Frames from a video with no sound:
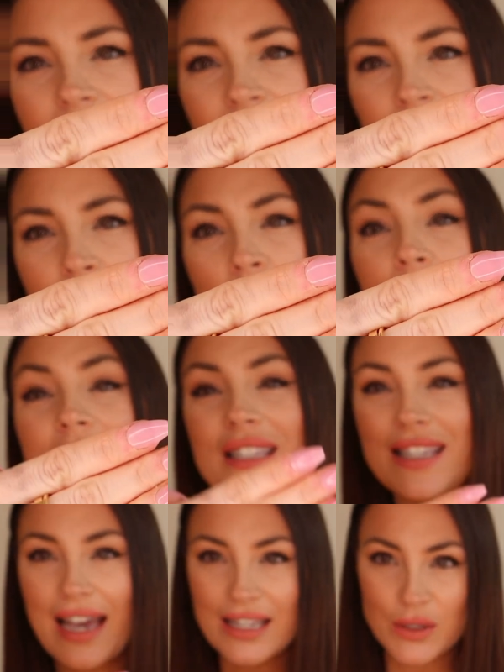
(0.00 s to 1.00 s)
I'm
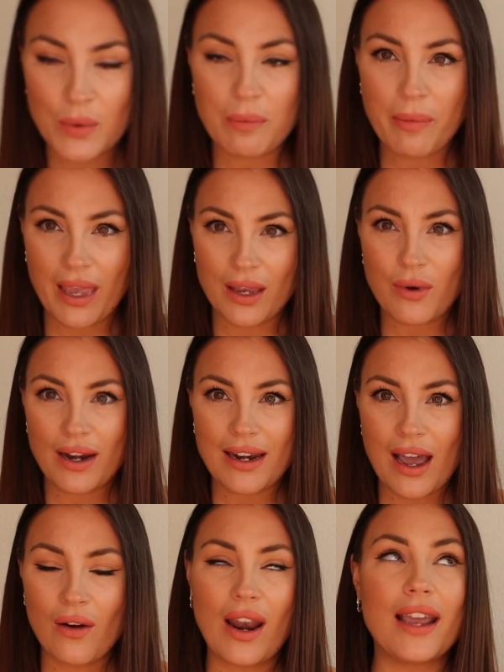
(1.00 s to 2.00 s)
obsessed with pink right
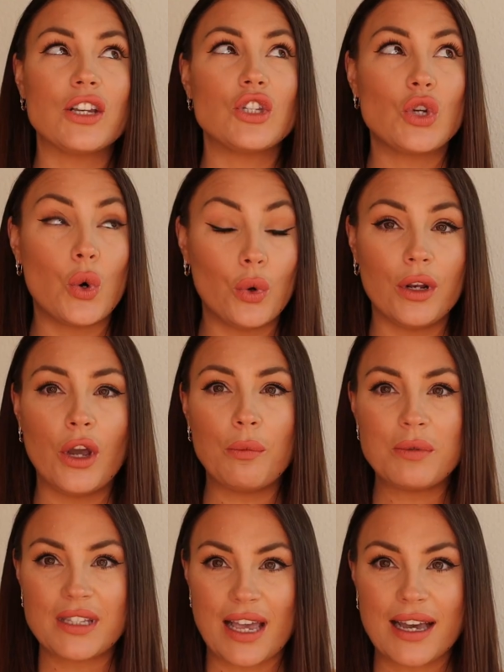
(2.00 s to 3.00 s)
now, like totally
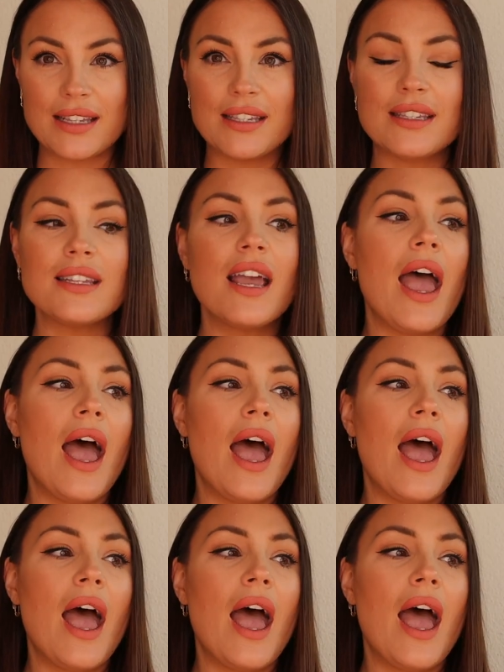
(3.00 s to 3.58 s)
obsessed.